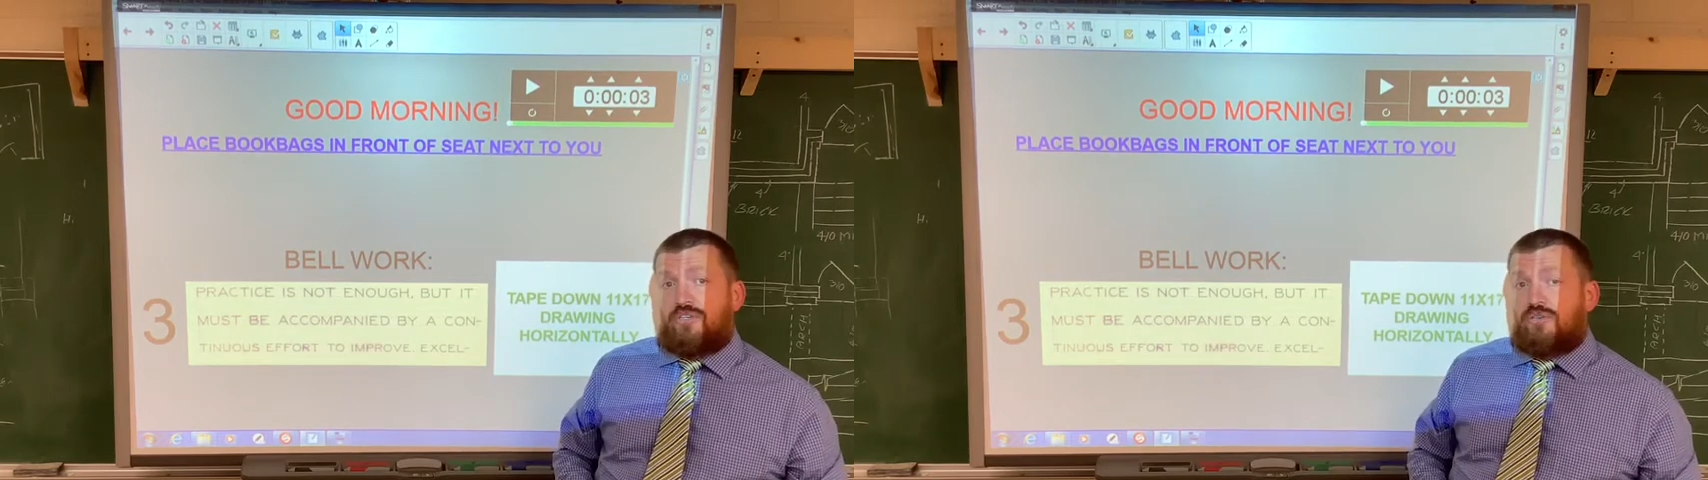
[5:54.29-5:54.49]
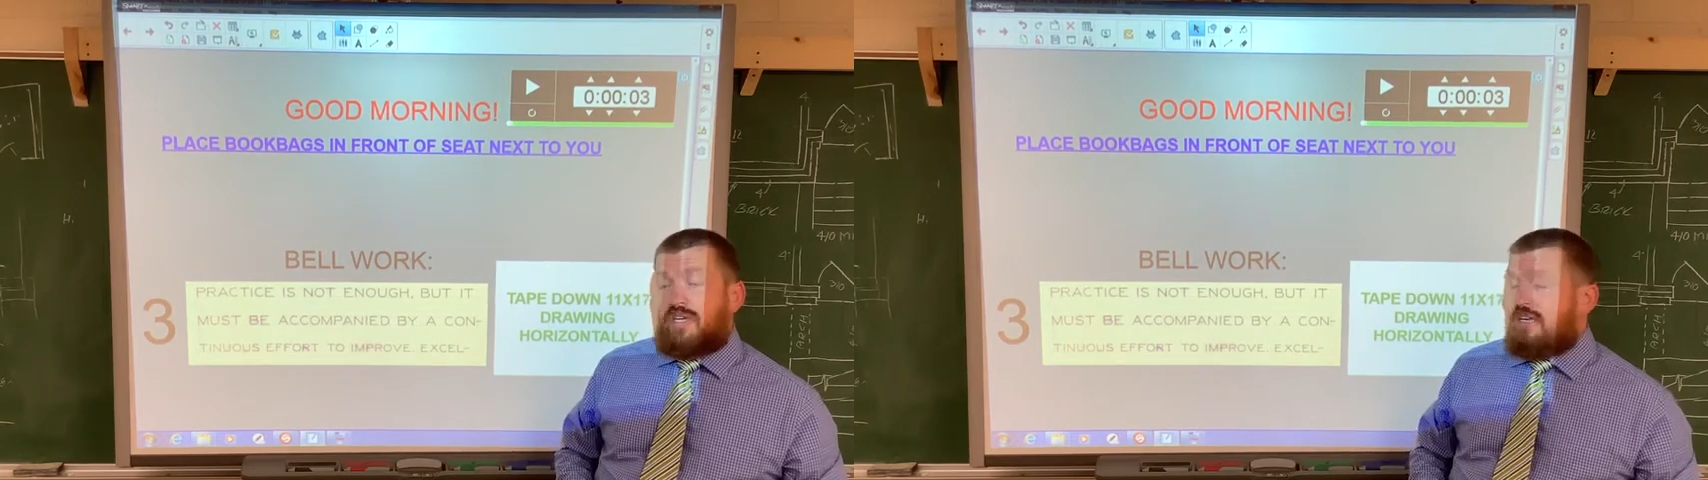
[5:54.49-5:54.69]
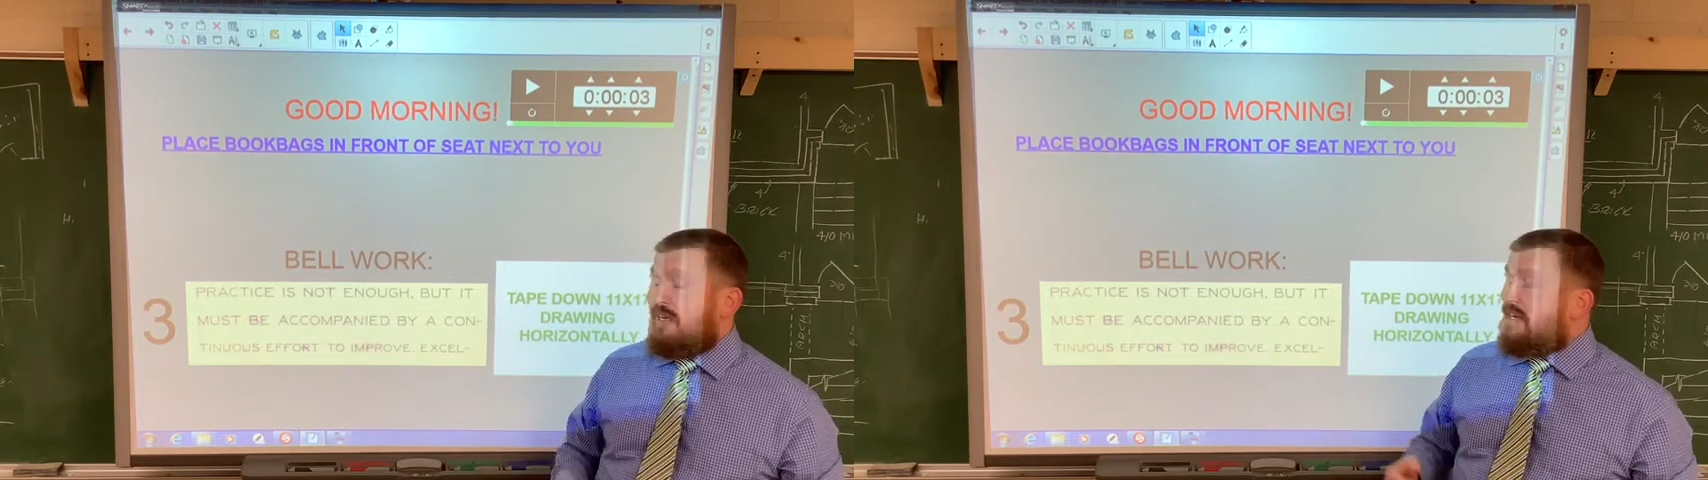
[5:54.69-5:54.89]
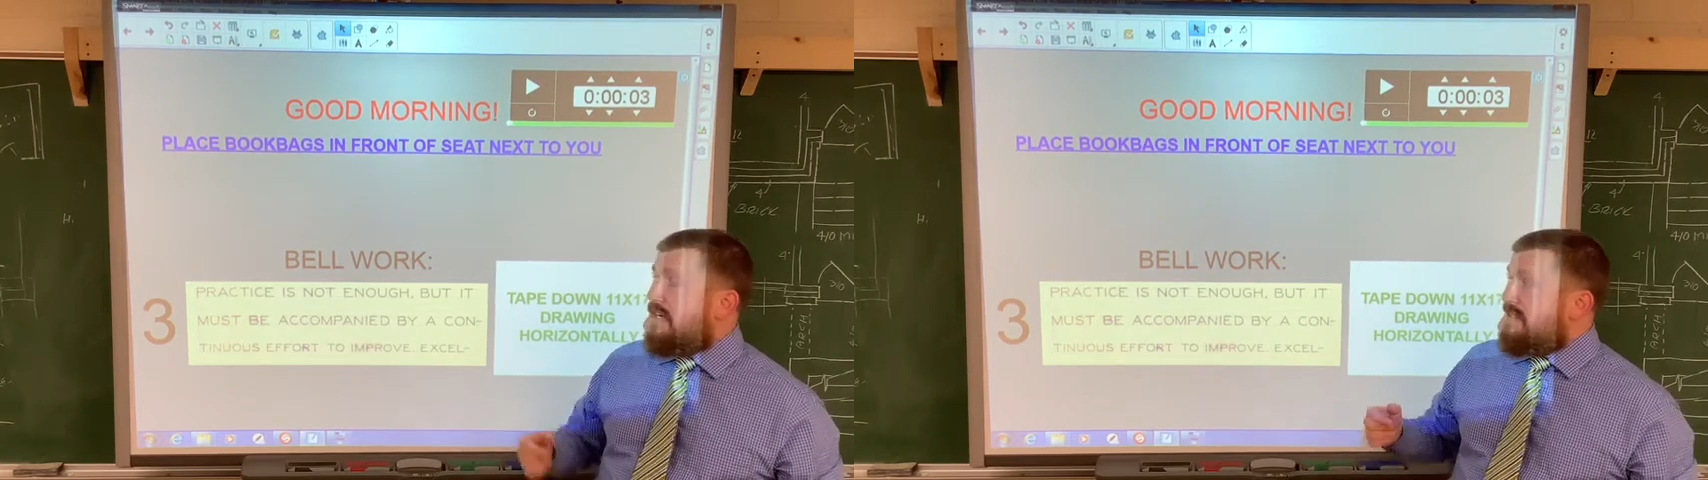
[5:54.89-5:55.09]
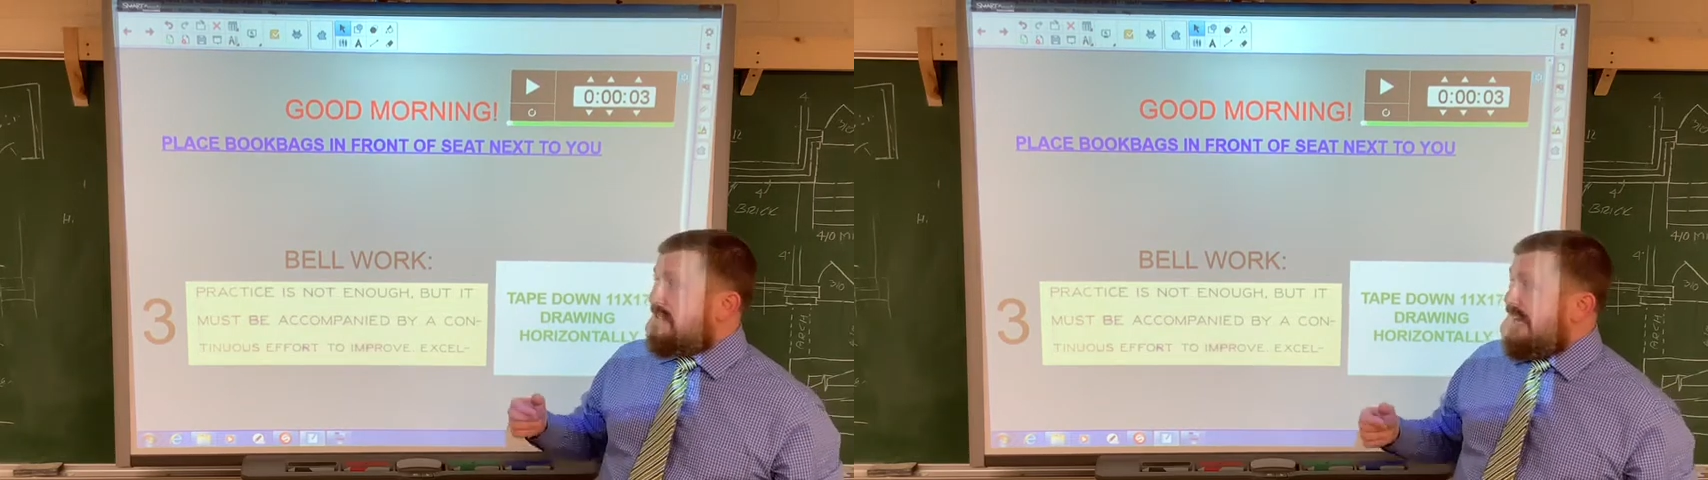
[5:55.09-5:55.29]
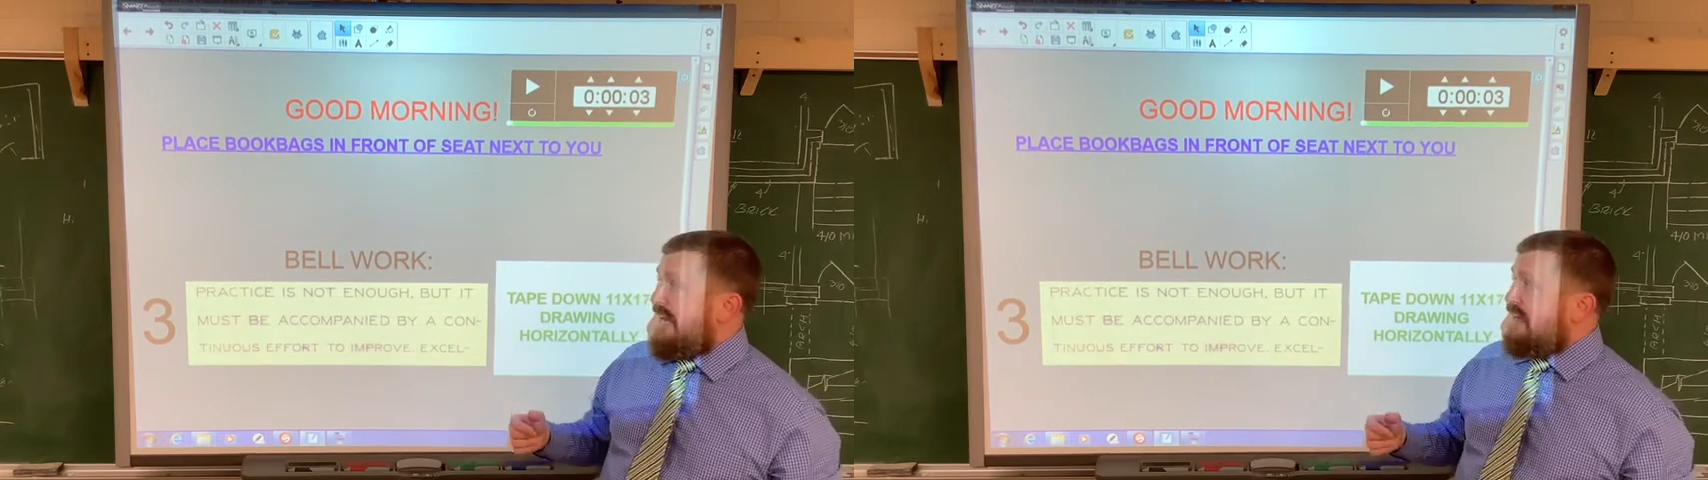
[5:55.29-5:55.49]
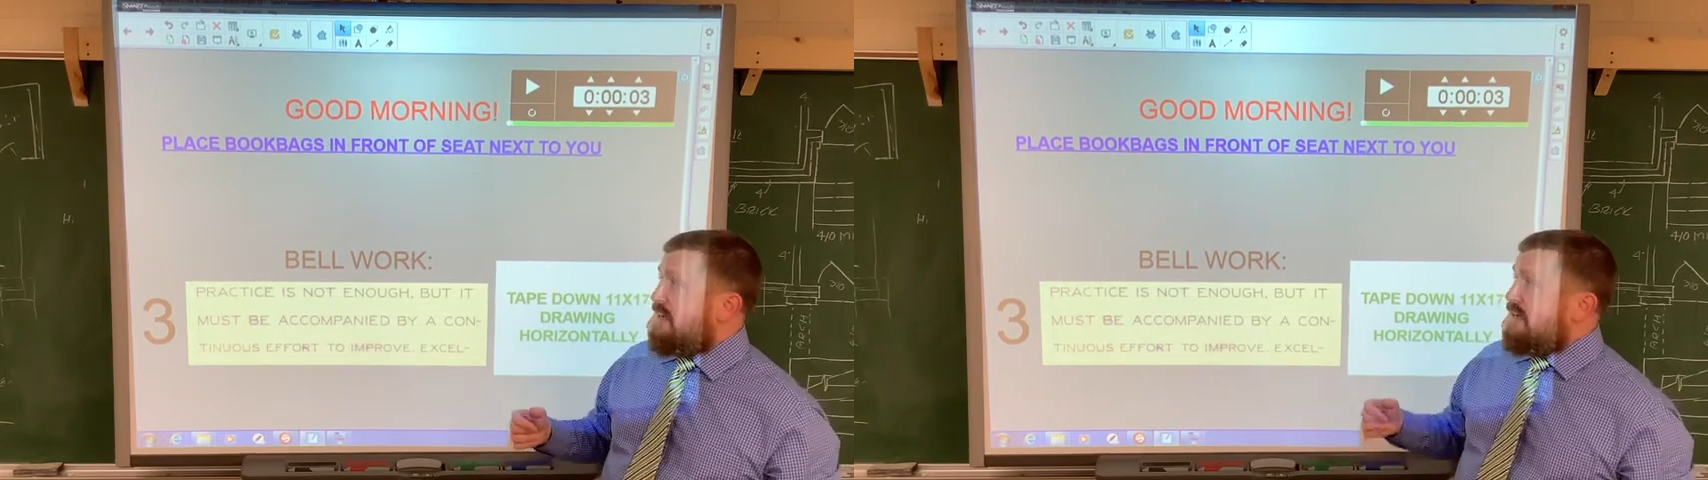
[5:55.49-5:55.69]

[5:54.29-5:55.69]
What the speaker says: can take